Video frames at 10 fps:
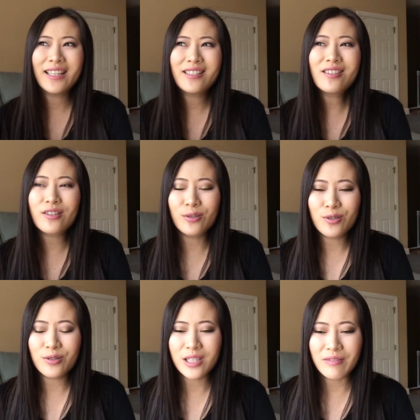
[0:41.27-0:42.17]
I did go
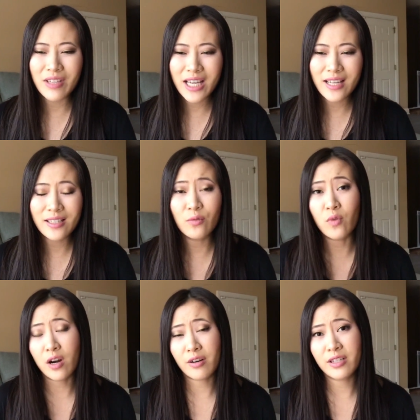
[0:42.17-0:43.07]
to CVS and
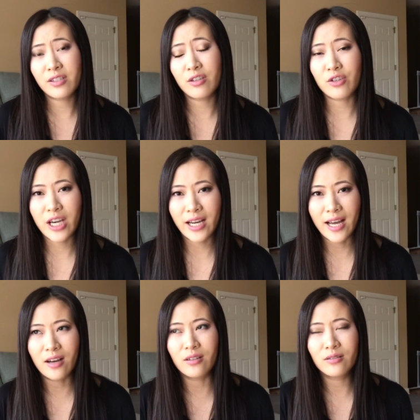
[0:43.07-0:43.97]
Walgreens to check
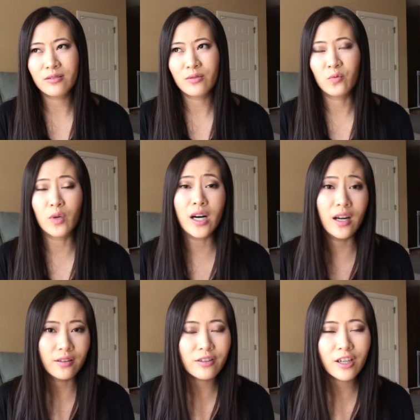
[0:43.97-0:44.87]
out what
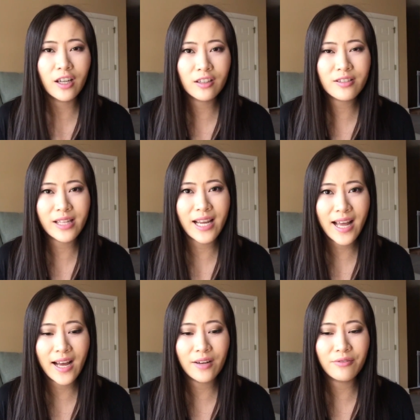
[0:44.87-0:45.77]
other colors they
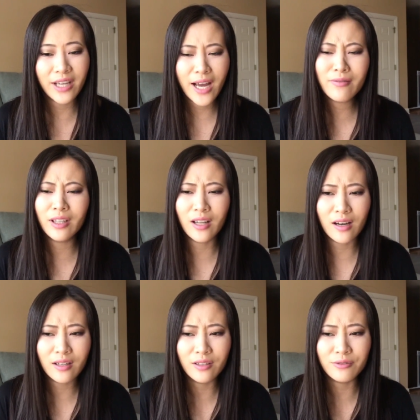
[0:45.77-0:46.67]
have. They have a
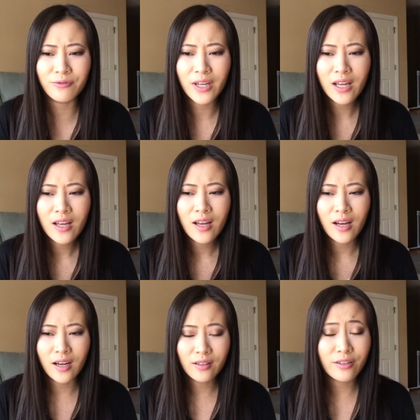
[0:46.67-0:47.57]
lot of
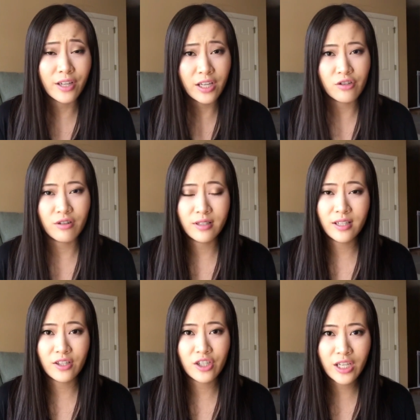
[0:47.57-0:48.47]
other
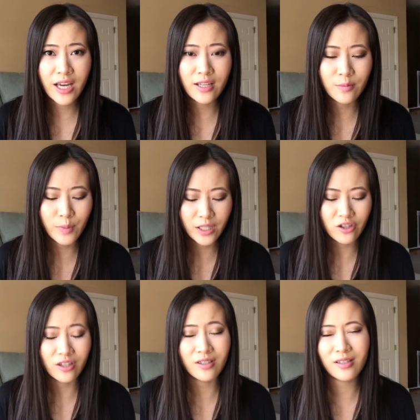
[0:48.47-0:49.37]
interesting shades, but
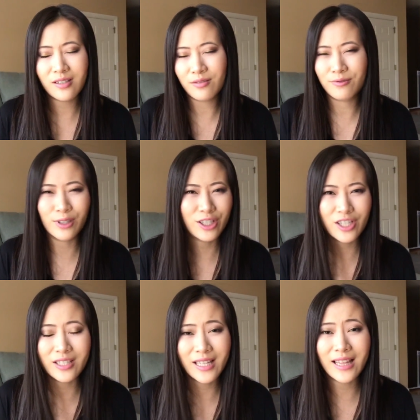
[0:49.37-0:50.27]
just for the
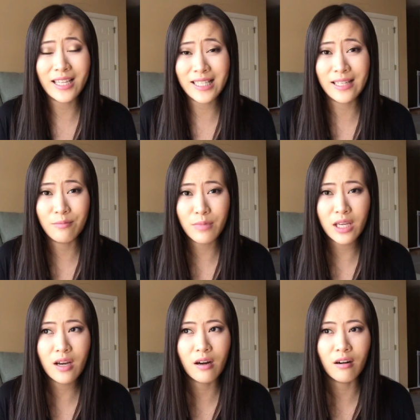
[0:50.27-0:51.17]
shades that they sent
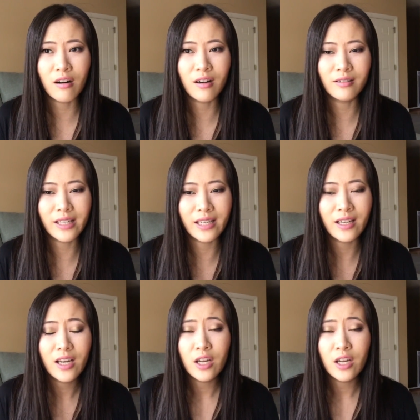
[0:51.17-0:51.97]
me are on the